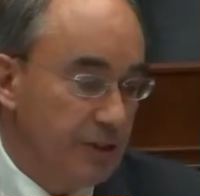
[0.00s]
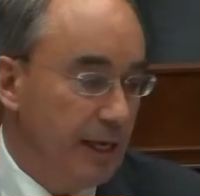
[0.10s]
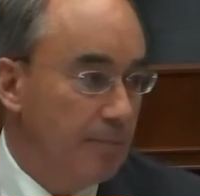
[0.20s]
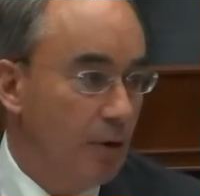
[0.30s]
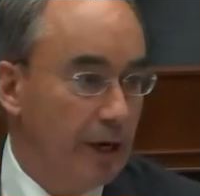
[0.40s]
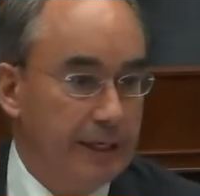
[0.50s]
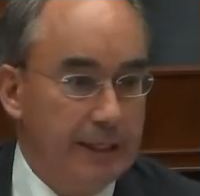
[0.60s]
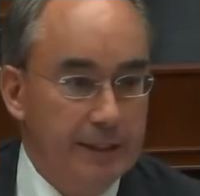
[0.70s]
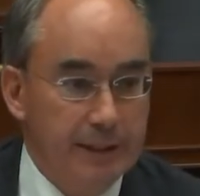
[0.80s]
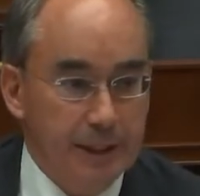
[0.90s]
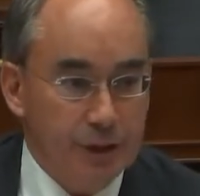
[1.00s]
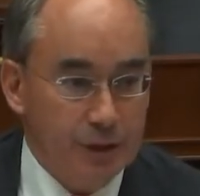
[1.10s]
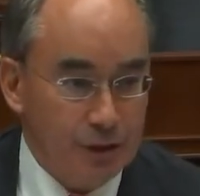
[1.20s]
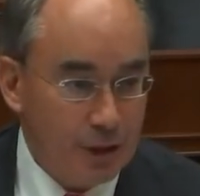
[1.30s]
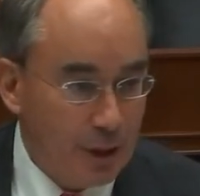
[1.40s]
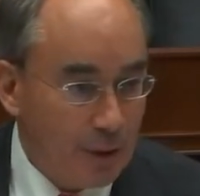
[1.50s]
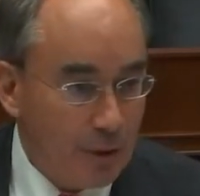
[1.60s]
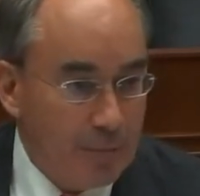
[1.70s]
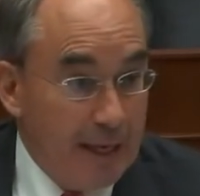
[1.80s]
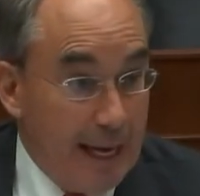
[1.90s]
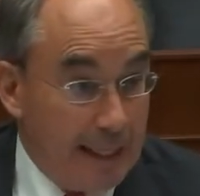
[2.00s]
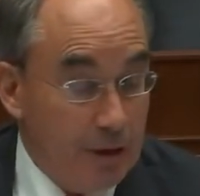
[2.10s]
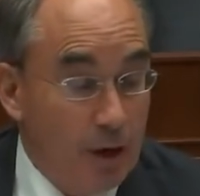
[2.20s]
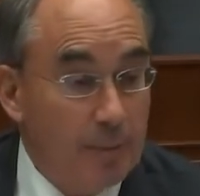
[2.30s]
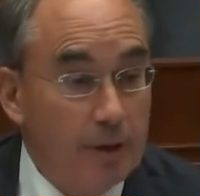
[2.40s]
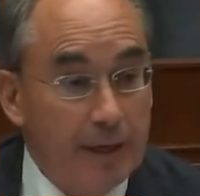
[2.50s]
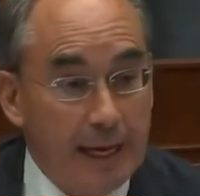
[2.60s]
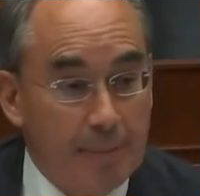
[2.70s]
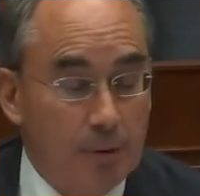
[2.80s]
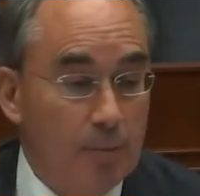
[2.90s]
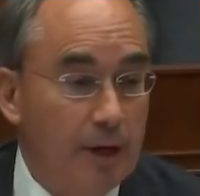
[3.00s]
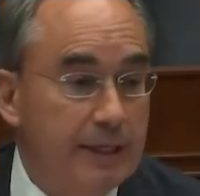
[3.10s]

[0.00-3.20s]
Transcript: is that market conditions, whether it be economic or capital